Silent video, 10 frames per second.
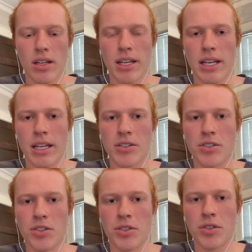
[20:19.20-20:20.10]

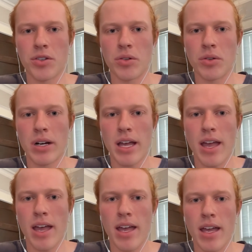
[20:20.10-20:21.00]
into
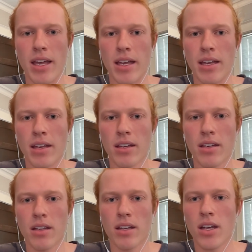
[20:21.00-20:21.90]
a
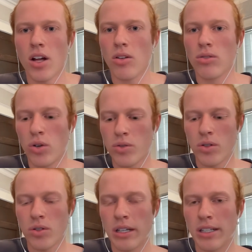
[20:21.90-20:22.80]

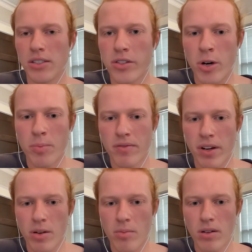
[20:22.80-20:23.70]
locally scoped
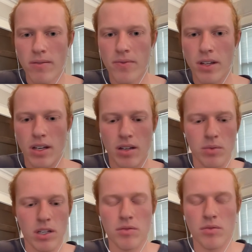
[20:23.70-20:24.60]
variable, and
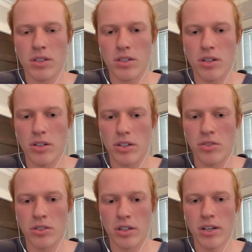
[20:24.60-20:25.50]
we can return
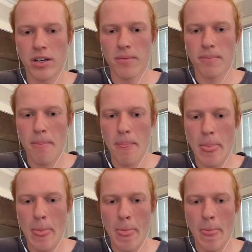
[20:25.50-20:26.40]
user here.
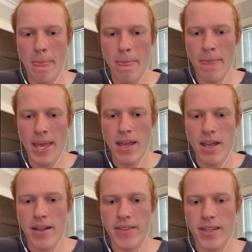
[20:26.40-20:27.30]

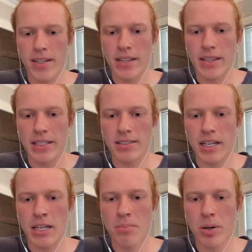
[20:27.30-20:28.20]
Then in this
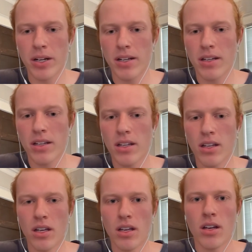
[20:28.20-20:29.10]
input,
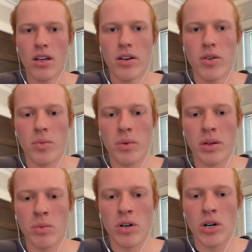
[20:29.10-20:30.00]
we
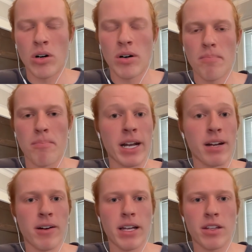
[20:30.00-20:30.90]
will
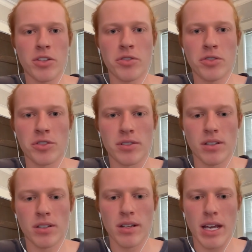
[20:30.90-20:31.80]
modify the user's
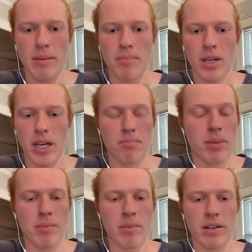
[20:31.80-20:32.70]
name
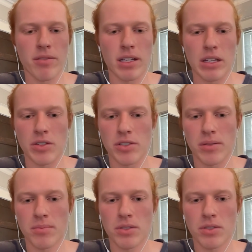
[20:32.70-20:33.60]
by modifying the
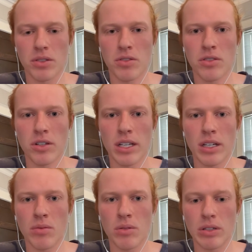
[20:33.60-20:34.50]
user. So user
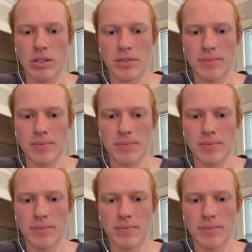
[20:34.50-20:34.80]
equals